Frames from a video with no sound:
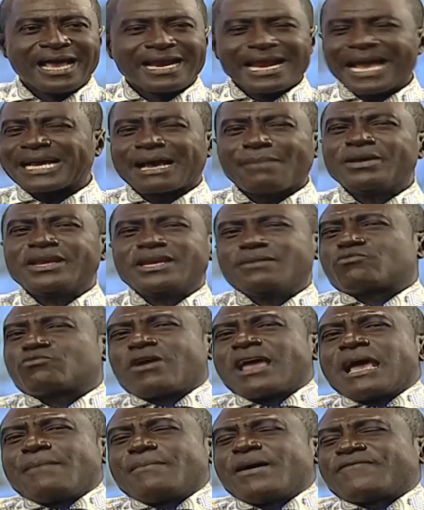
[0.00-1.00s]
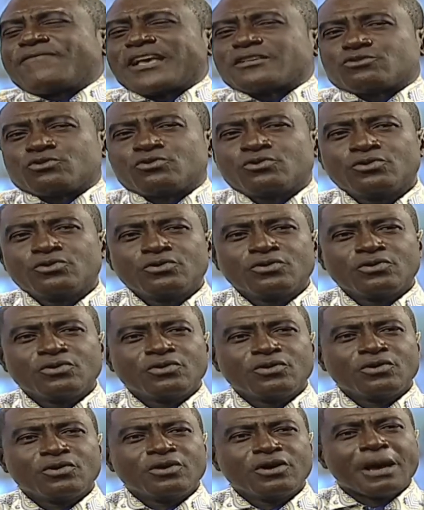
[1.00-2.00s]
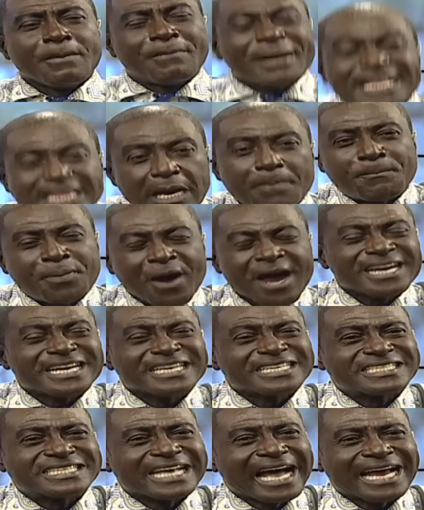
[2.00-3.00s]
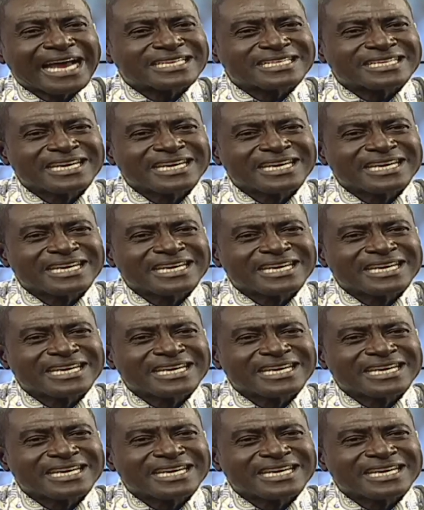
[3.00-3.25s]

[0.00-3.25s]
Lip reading: But the point is that